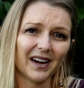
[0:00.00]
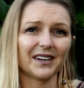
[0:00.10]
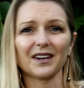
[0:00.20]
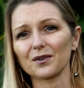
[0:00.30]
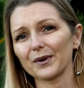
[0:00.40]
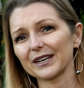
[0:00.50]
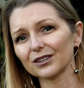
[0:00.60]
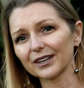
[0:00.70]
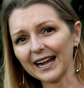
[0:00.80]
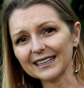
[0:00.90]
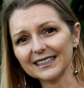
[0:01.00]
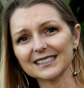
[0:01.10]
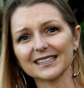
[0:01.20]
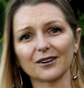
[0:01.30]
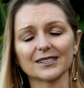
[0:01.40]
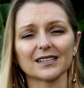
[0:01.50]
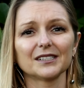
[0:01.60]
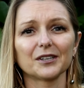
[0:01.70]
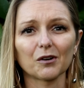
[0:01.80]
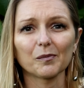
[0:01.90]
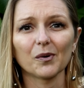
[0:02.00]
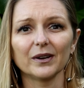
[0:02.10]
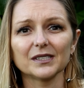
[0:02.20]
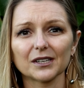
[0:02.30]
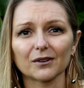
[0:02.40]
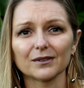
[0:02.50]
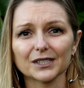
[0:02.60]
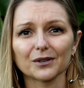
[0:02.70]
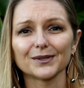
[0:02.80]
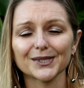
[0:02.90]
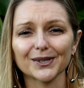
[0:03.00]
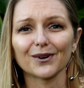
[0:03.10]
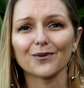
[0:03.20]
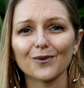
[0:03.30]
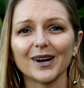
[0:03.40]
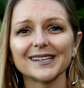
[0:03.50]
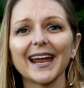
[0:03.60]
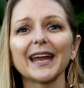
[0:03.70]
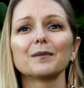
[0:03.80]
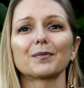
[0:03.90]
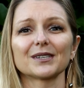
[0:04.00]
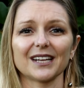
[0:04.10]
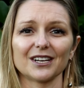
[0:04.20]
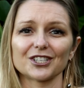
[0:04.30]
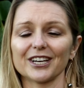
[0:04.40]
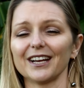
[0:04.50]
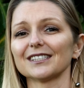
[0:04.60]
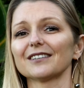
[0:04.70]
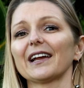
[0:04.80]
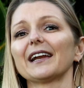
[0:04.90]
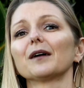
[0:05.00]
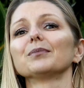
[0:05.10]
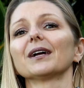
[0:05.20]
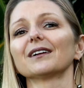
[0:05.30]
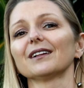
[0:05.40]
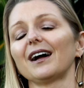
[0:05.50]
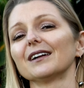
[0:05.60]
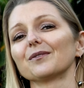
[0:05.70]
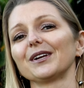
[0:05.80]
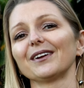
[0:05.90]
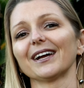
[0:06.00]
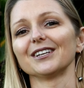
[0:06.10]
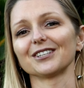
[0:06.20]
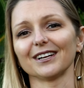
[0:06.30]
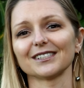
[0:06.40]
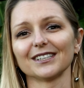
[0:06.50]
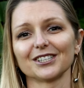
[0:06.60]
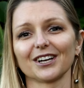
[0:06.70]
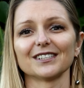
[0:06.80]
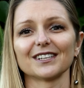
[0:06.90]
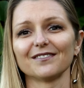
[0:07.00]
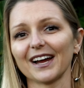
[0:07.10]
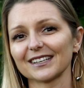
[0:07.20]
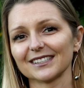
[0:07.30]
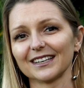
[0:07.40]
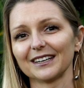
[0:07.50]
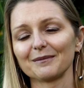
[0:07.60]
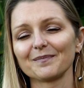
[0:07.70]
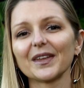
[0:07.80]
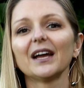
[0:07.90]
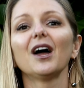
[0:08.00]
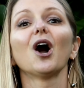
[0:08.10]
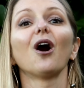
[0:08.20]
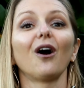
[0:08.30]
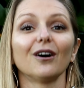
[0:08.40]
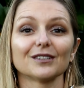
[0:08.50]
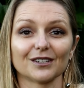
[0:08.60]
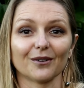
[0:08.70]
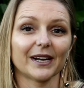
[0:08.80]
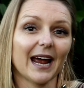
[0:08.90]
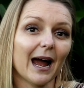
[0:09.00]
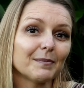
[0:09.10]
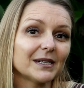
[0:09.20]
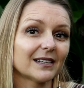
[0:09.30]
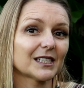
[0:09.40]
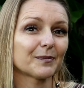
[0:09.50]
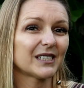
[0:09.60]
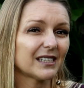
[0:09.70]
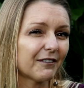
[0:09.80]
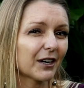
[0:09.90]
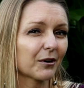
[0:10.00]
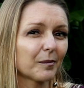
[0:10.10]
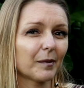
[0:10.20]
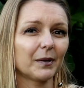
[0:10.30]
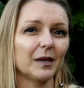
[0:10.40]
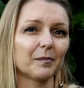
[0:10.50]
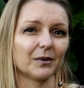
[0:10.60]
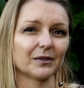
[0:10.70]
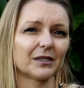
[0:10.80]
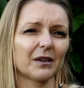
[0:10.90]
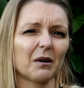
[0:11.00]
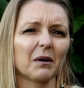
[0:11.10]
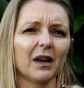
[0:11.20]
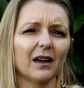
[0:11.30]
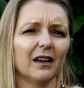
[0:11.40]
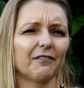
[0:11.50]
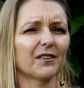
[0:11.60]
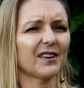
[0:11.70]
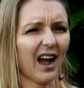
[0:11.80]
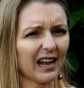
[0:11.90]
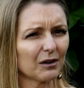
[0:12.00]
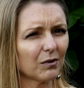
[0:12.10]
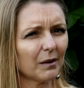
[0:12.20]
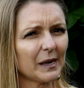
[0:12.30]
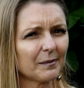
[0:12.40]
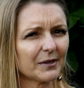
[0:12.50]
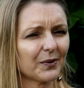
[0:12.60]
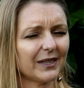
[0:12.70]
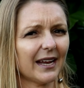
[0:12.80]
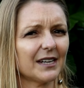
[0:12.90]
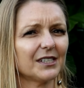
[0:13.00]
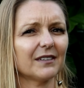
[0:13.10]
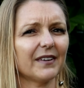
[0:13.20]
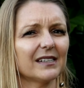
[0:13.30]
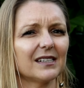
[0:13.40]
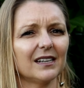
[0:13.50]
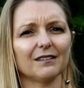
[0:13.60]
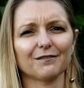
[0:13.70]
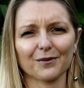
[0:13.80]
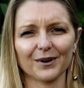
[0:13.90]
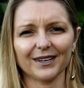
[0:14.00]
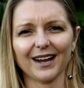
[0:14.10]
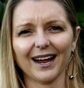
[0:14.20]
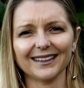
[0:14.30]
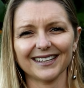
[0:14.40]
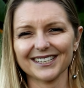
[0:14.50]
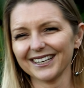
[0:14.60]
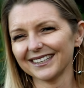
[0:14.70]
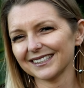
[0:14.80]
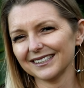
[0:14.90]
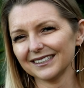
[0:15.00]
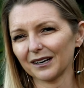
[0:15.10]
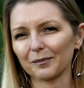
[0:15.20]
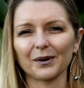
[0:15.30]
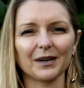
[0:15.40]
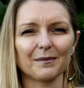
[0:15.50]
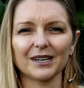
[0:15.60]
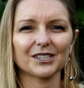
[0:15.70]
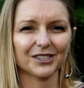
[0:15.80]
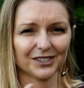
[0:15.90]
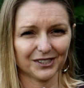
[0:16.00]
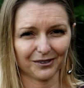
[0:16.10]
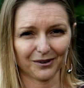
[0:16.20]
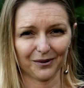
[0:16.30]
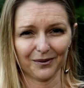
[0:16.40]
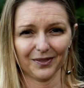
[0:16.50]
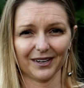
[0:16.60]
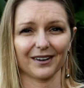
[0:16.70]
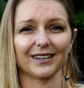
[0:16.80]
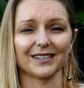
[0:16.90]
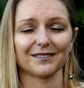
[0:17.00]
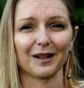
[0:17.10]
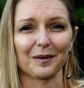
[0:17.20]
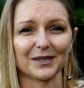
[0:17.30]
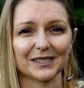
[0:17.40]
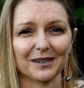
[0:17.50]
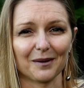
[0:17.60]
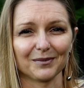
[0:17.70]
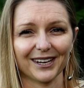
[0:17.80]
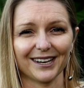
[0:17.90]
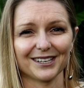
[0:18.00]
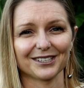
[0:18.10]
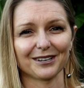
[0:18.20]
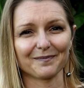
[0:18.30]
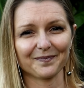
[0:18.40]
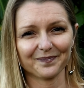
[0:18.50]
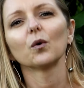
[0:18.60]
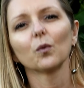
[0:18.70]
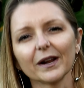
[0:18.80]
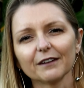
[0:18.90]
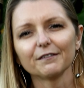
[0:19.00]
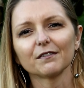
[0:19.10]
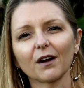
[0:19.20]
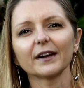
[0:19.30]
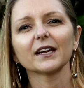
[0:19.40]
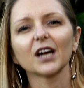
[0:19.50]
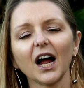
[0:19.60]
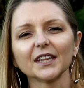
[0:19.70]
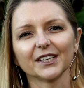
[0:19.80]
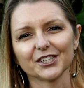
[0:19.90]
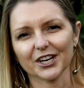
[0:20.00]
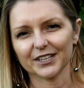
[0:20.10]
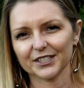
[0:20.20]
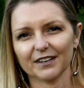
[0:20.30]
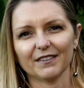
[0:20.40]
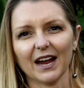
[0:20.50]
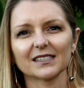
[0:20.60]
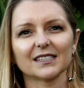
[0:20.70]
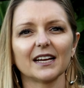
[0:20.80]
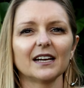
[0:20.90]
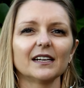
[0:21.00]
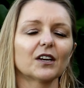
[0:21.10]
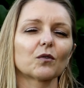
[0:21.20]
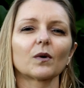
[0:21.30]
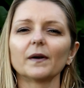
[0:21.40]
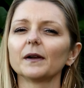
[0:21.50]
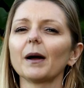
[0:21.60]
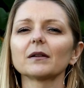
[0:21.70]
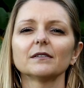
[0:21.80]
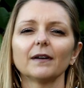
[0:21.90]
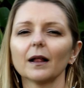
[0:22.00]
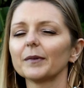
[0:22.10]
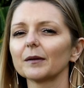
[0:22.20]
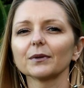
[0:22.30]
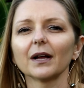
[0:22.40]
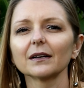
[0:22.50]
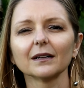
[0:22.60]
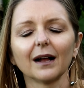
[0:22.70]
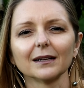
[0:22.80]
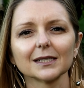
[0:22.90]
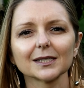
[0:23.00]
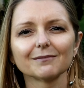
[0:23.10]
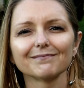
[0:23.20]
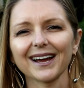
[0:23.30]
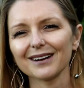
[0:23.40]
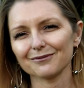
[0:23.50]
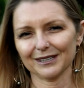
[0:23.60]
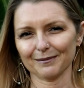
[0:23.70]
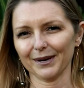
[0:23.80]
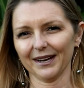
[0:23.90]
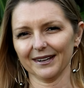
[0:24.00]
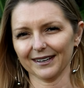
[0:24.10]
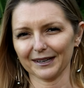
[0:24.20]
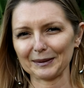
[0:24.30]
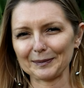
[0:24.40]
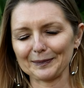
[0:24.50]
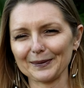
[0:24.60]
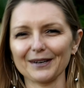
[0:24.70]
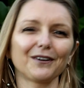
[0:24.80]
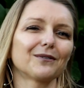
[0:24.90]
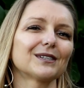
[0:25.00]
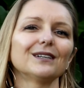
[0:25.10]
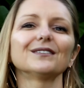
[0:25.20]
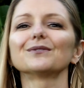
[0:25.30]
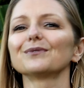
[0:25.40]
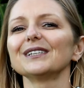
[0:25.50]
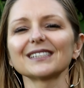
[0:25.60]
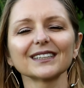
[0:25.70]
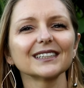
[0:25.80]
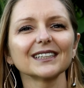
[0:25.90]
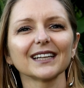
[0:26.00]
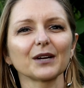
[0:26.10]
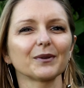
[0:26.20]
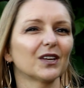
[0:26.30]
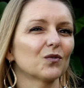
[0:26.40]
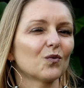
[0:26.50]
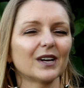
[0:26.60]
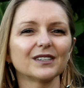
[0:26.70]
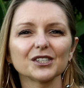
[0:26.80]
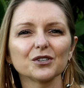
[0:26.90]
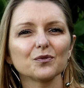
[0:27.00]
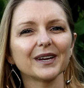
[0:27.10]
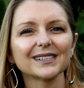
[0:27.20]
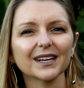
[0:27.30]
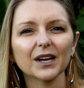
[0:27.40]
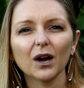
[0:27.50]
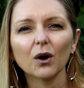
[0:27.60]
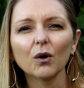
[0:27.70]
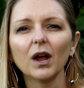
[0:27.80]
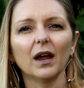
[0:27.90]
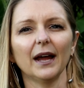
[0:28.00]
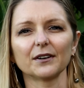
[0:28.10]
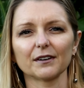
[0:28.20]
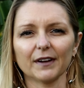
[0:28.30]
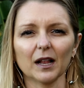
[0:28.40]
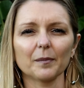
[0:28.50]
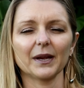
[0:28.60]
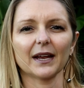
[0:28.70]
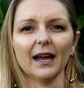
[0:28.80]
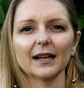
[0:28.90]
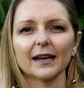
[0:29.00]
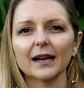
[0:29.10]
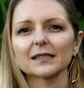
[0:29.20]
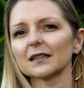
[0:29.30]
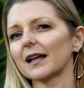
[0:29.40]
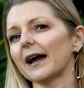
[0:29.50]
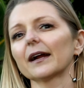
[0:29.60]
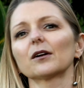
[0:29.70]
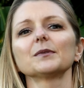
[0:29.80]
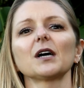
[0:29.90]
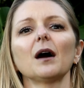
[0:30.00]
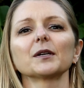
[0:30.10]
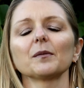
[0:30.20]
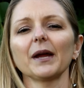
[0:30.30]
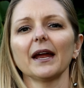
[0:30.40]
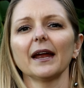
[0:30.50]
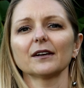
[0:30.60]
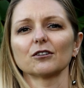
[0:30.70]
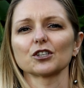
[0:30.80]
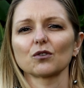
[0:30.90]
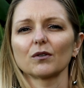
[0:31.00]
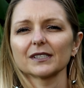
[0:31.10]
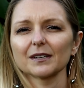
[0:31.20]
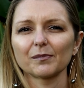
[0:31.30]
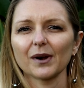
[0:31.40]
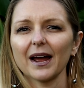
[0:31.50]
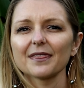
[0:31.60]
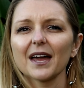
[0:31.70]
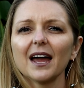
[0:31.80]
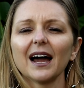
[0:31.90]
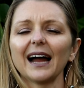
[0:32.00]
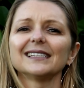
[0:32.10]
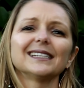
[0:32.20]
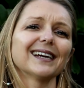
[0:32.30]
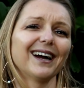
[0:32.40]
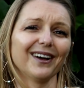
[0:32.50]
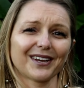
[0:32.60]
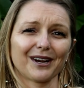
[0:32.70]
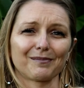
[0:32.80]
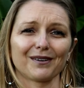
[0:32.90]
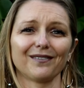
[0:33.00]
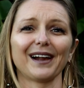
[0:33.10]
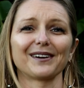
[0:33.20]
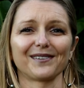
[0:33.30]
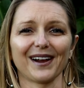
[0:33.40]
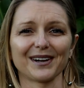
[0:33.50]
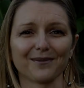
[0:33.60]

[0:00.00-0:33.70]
Another way to look at it is there is a 0.00018% chance of getting a blood clot when you get a Johnson & Johnson vaccine also. It happened in a specific group of people, so if you're not a woman between the ages of 18 and 49, the chances are pretty much zero that you're going to develop this complication. What if you've already gotten the J&J vaccine and you're worried about developing blood clots? I wouldn't panic. But if you received it recently, like within one to two weeks ago, and you're developing headaches, leg or abdominal pain, or shortness of breath, I'd see a healthcare provider right